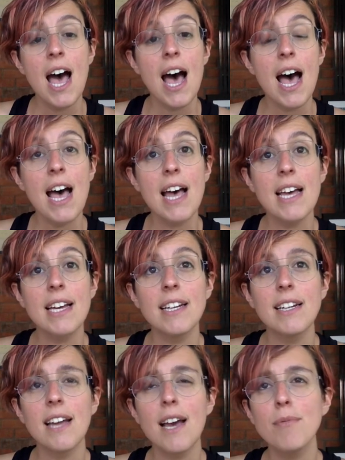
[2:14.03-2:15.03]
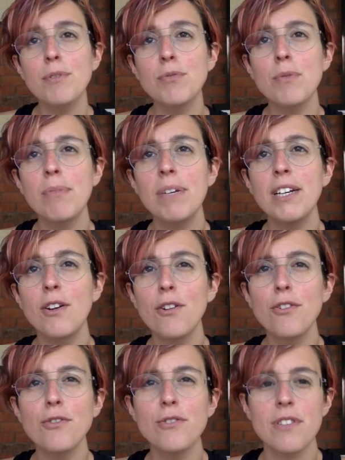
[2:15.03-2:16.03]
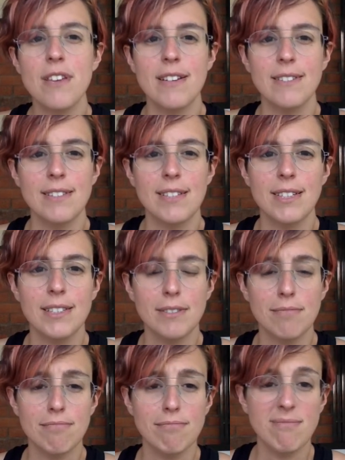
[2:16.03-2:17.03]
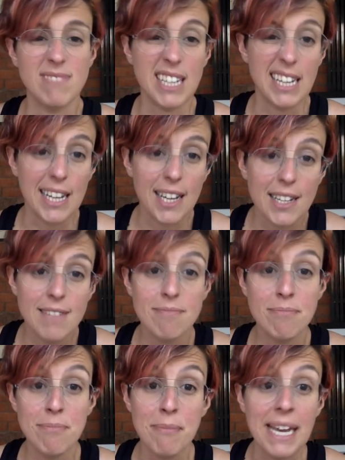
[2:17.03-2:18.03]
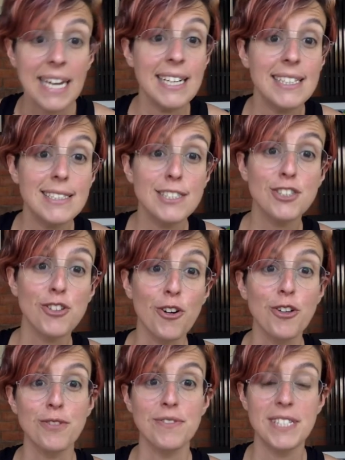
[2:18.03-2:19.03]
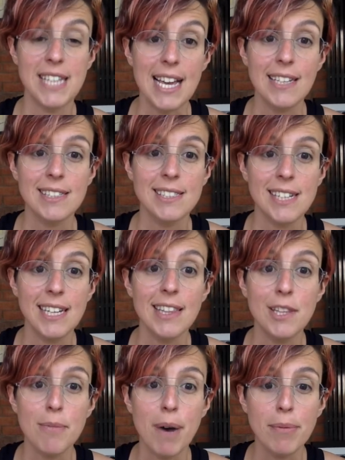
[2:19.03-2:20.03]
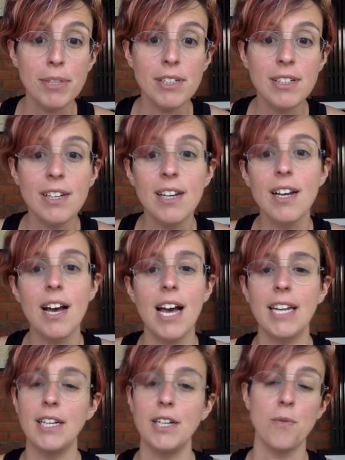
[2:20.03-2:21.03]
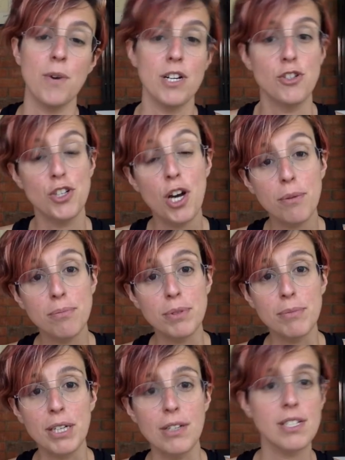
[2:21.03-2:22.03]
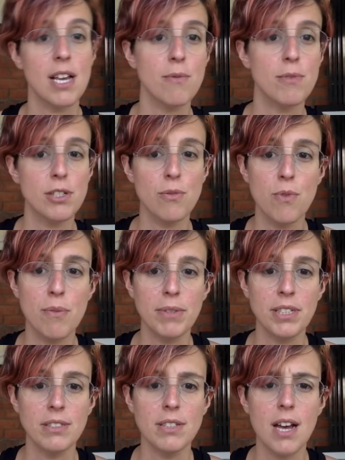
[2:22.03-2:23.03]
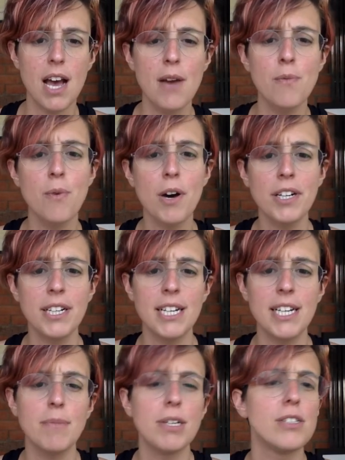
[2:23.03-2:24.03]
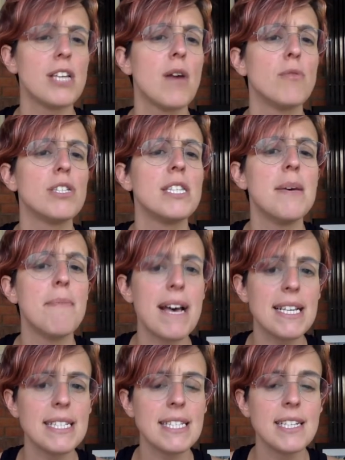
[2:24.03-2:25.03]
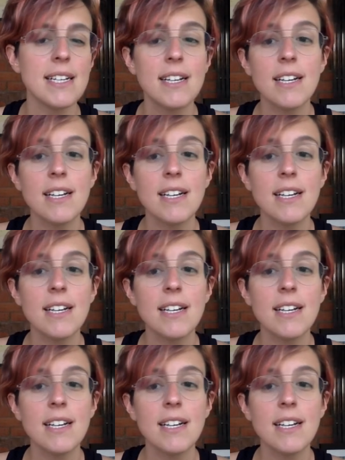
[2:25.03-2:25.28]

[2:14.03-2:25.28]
And I was repeating all those things that eh, made sort of sense in the bubble. I didn't want a job because I was a woman. I wanted it because I was the best.